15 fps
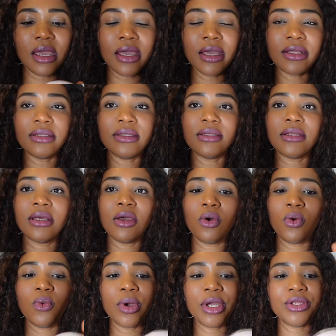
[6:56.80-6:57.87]
and
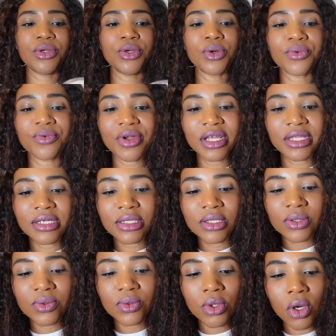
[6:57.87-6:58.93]
when you're ready
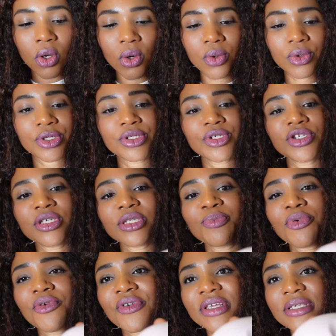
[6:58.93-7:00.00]
to go, you just
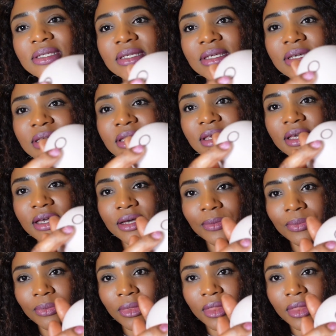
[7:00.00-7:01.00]
press here,